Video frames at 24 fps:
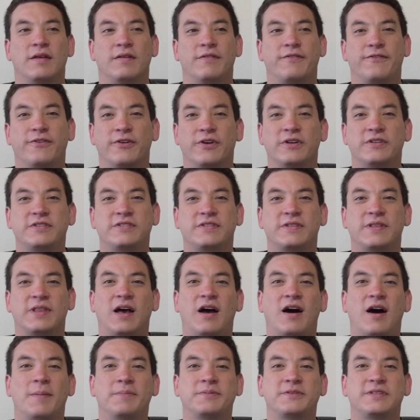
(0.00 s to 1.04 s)
First, the
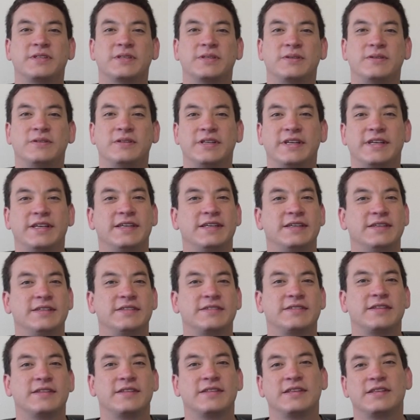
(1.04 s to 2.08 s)
obstacle
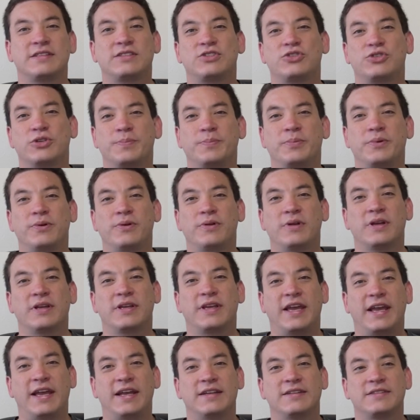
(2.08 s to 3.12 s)
is the triple
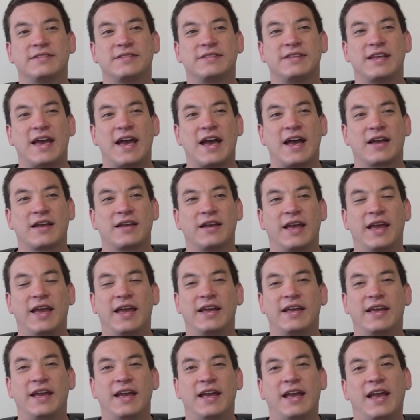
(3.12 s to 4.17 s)
gate stack,
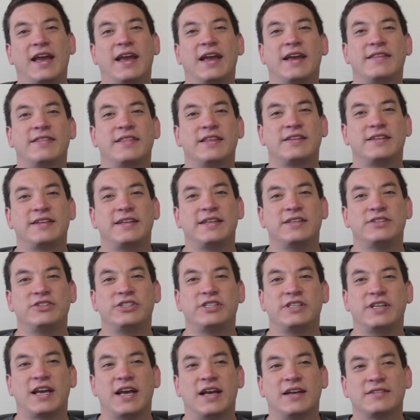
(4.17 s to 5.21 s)
aka the
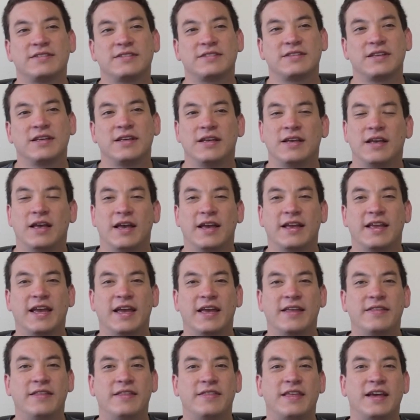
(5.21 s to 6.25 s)
TGS.
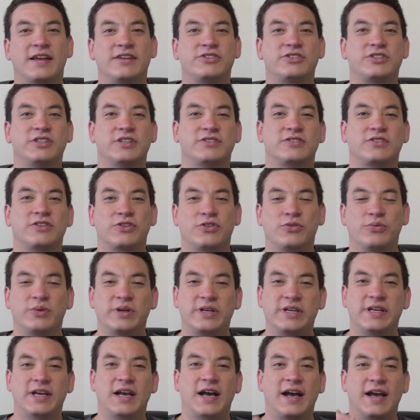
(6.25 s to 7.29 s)
Again, that's just
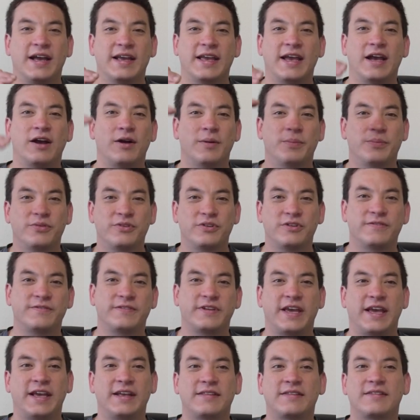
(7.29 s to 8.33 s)
3 IGOW approved
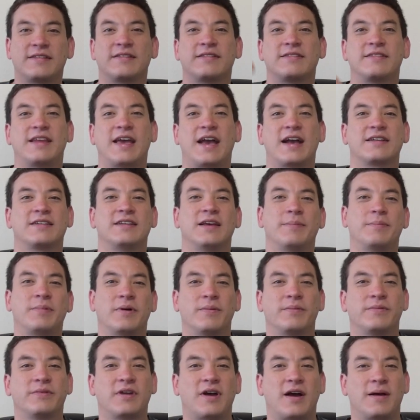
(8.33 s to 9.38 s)
gates stacked up
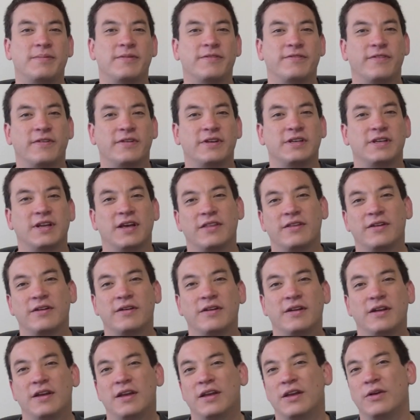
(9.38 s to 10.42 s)
on top of one
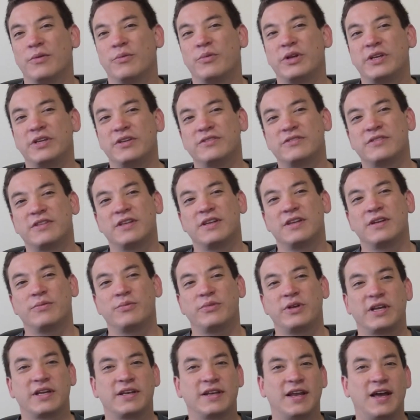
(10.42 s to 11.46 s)
another. We used it in
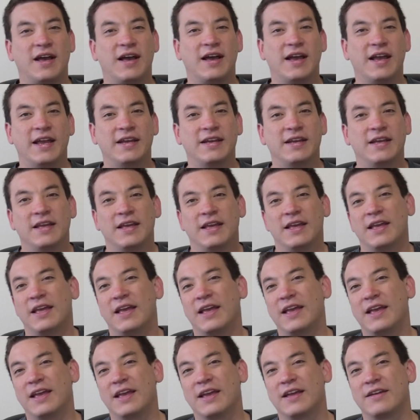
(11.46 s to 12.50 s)
week 9,
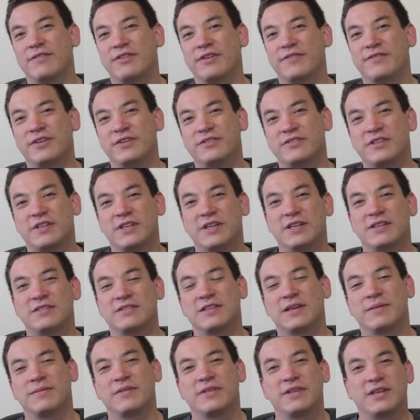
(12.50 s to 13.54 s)
and we've used it in
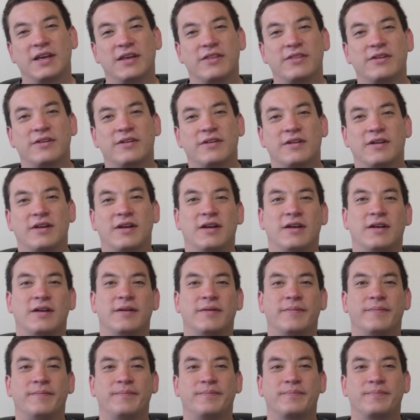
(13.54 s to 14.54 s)
some of the other